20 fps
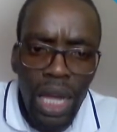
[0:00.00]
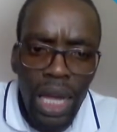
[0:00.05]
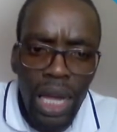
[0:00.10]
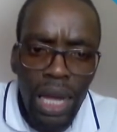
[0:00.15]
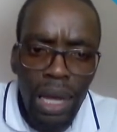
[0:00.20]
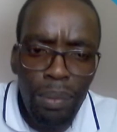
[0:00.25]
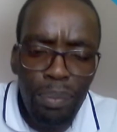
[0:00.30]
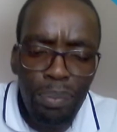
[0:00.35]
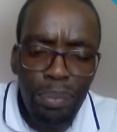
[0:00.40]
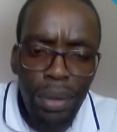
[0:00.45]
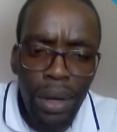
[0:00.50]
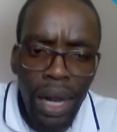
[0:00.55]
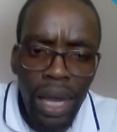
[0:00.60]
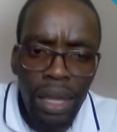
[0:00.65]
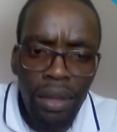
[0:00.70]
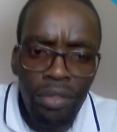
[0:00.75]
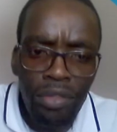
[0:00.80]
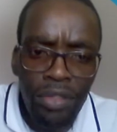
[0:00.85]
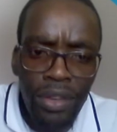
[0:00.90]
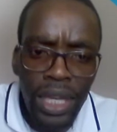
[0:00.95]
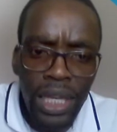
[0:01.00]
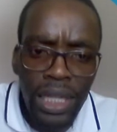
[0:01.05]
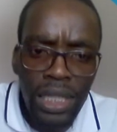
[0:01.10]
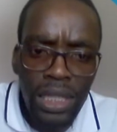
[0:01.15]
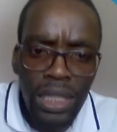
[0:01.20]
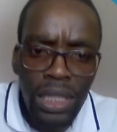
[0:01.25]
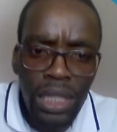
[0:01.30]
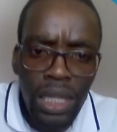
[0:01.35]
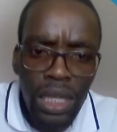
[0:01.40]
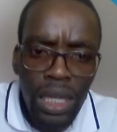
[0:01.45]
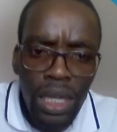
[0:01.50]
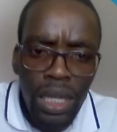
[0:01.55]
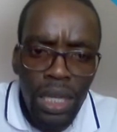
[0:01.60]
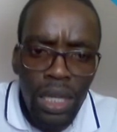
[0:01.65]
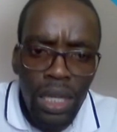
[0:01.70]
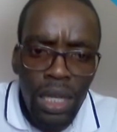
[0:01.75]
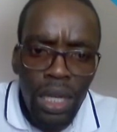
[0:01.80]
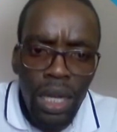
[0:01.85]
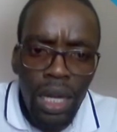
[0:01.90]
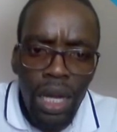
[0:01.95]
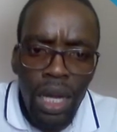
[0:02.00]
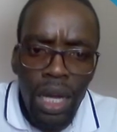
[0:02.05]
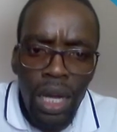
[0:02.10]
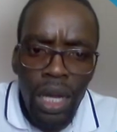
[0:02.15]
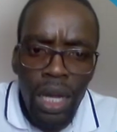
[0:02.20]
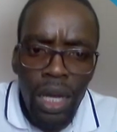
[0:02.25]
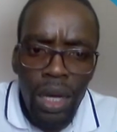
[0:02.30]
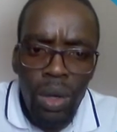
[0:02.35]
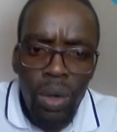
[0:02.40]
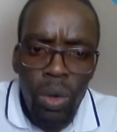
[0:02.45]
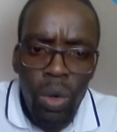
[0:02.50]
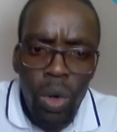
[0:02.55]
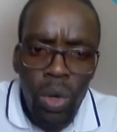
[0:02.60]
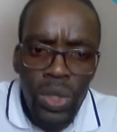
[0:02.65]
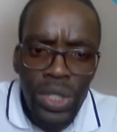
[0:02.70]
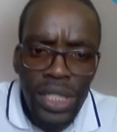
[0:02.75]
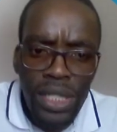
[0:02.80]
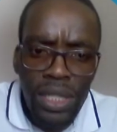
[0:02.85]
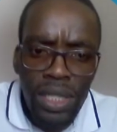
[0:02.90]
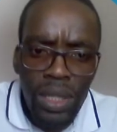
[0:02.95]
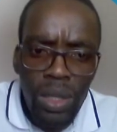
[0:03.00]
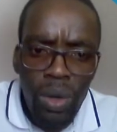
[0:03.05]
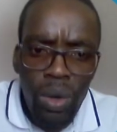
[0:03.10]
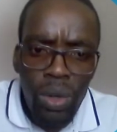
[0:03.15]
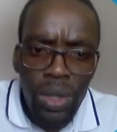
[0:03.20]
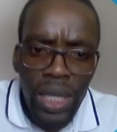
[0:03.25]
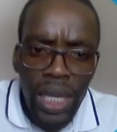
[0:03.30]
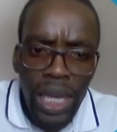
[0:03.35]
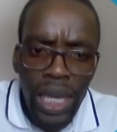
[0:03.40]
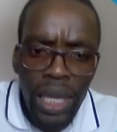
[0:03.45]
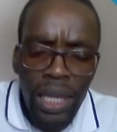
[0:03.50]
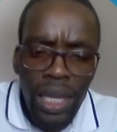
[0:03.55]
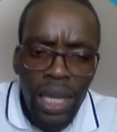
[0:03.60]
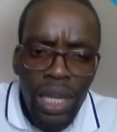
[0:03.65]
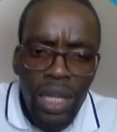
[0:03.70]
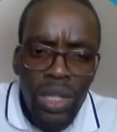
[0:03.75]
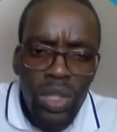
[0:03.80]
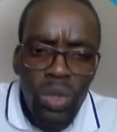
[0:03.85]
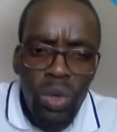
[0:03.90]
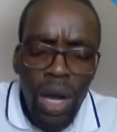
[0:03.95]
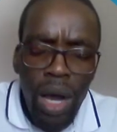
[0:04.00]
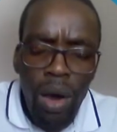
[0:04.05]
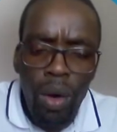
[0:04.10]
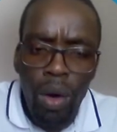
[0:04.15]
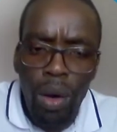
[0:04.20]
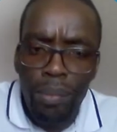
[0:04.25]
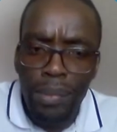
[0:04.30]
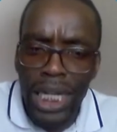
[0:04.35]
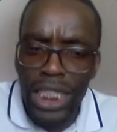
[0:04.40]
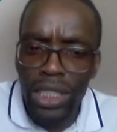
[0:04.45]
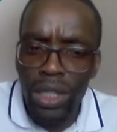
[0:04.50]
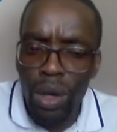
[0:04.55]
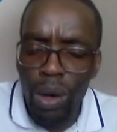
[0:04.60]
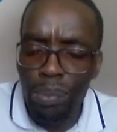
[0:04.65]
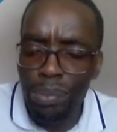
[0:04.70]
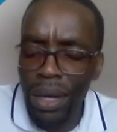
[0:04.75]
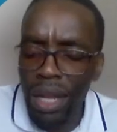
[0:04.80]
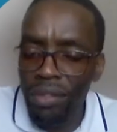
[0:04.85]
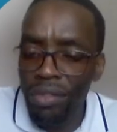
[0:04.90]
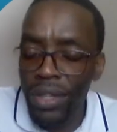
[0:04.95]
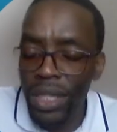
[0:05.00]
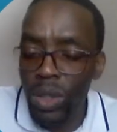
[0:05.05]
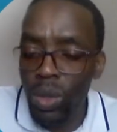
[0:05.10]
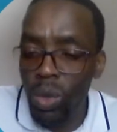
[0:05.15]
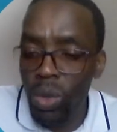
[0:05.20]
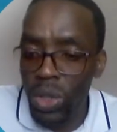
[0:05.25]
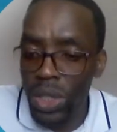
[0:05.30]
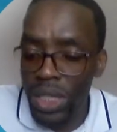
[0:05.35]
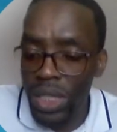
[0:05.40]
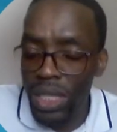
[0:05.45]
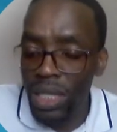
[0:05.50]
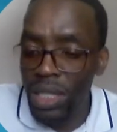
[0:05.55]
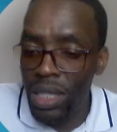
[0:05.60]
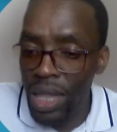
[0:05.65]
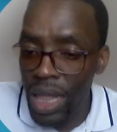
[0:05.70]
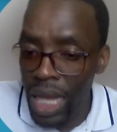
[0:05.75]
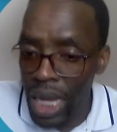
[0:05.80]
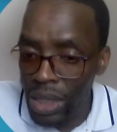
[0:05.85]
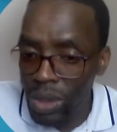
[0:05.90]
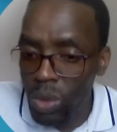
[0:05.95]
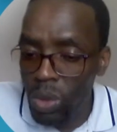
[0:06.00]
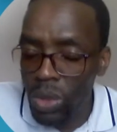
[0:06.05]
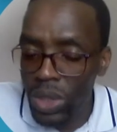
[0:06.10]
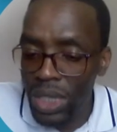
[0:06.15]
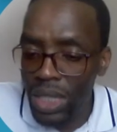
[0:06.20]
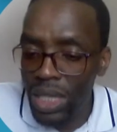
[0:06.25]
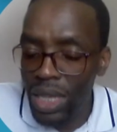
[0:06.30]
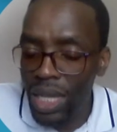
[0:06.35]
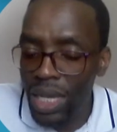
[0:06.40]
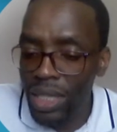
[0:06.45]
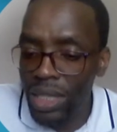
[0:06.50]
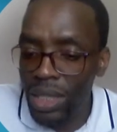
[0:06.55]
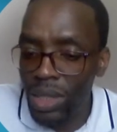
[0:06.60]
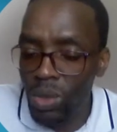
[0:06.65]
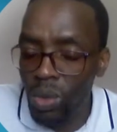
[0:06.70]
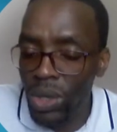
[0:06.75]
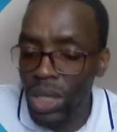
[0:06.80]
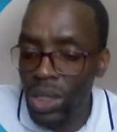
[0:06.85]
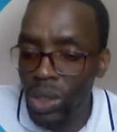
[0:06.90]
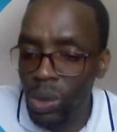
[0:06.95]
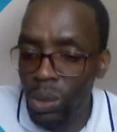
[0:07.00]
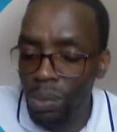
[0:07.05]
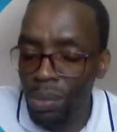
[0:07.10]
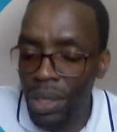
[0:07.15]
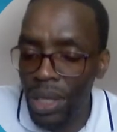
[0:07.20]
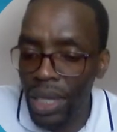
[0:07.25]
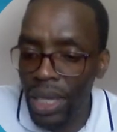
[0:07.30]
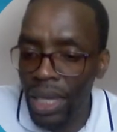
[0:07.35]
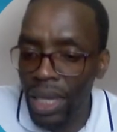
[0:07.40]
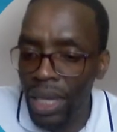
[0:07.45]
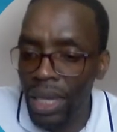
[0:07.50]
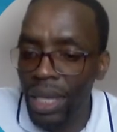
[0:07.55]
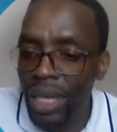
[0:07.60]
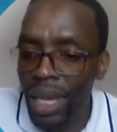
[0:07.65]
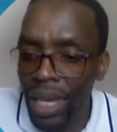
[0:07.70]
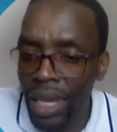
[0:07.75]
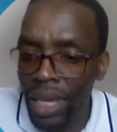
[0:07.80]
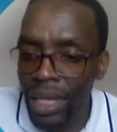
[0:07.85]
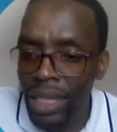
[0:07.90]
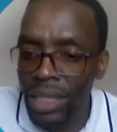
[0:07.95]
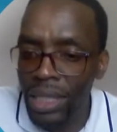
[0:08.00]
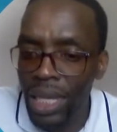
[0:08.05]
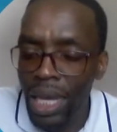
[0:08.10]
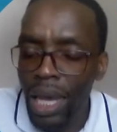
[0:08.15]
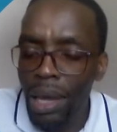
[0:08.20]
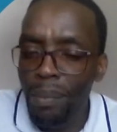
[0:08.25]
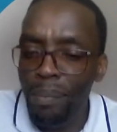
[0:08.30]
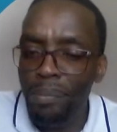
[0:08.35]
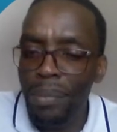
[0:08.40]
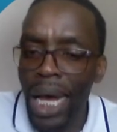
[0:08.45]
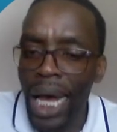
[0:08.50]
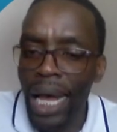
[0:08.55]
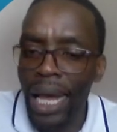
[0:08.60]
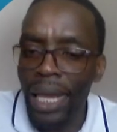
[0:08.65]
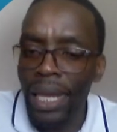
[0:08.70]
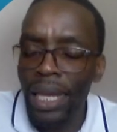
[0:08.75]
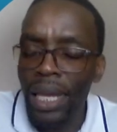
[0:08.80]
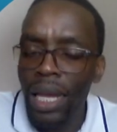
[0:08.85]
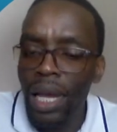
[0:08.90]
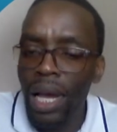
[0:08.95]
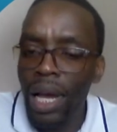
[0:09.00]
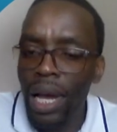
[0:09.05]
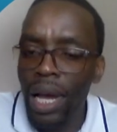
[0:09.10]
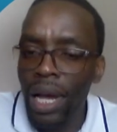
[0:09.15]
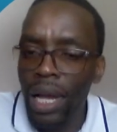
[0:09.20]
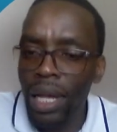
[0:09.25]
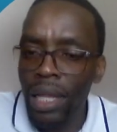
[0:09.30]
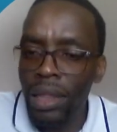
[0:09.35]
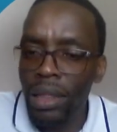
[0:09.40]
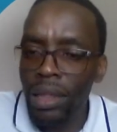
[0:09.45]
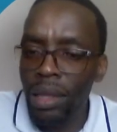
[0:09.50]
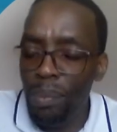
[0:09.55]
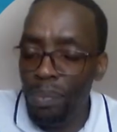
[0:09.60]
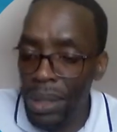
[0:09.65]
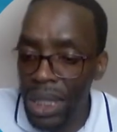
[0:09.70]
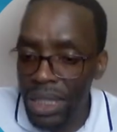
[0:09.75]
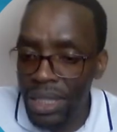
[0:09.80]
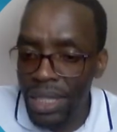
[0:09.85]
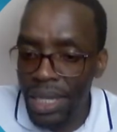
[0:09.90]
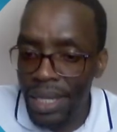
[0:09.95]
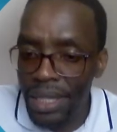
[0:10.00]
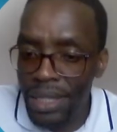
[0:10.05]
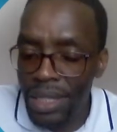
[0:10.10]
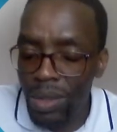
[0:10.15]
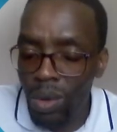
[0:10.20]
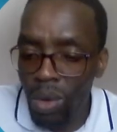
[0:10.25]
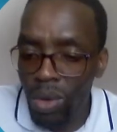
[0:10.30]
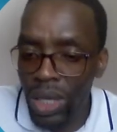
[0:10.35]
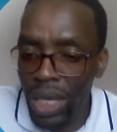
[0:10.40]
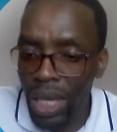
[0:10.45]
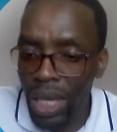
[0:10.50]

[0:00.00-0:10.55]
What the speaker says: private cost. Okay, so our marginal private cost is that cost that is going to be incurred by the business, okay,